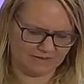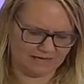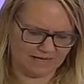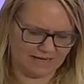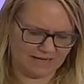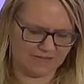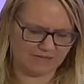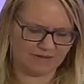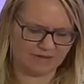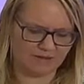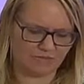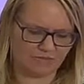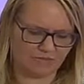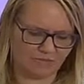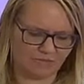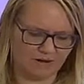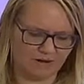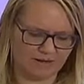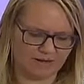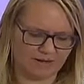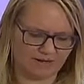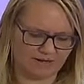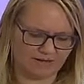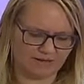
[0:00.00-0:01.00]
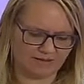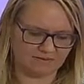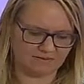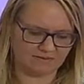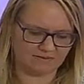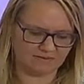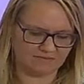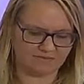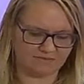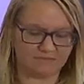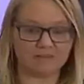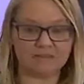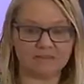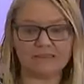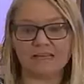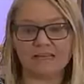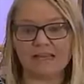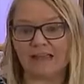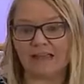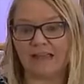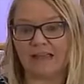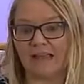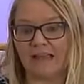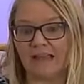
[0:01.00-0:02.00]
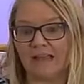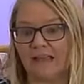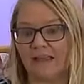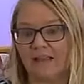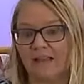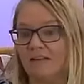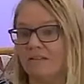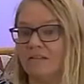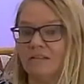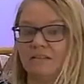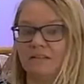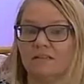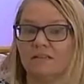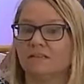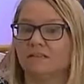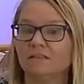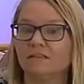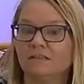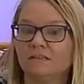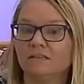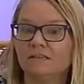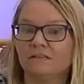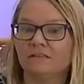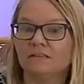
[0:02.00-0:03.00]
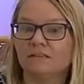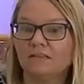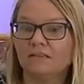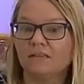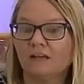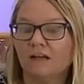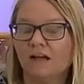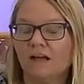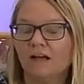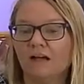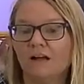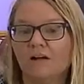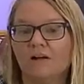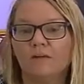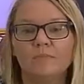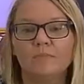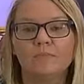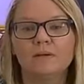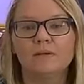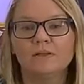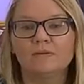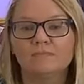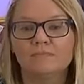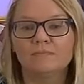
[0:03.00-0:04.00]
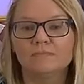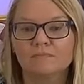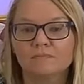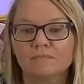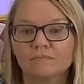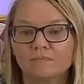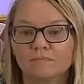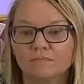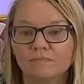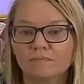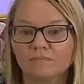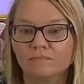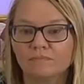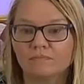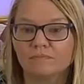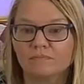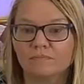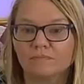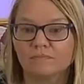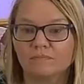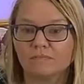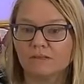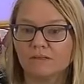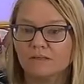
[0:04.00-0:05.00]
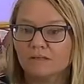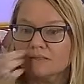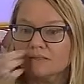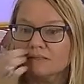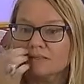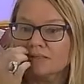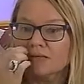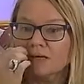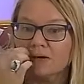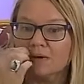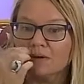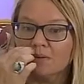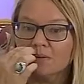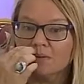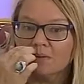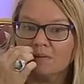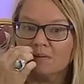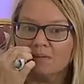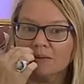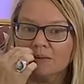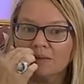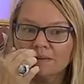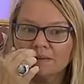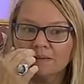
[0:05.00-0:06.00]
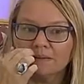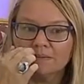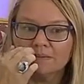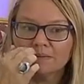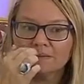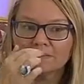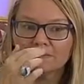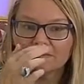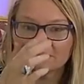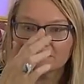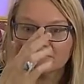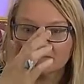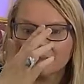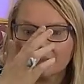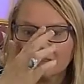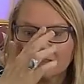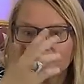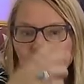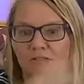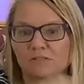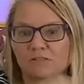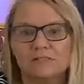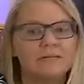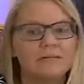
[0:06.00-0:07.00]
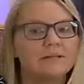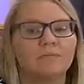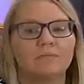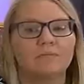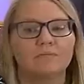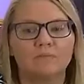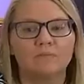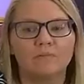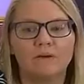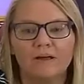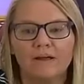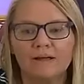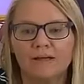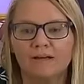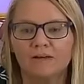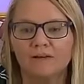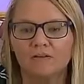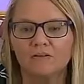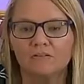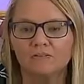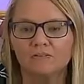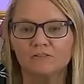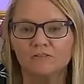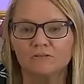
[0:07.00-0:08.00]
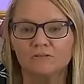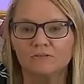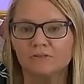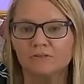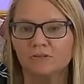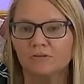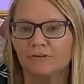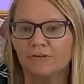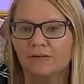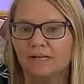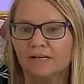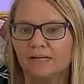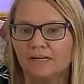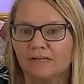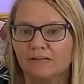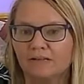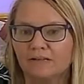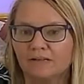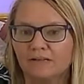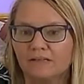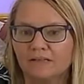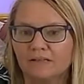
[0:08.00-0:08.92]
And then Ryan, yay. Um, so it looks like Ryan also donated.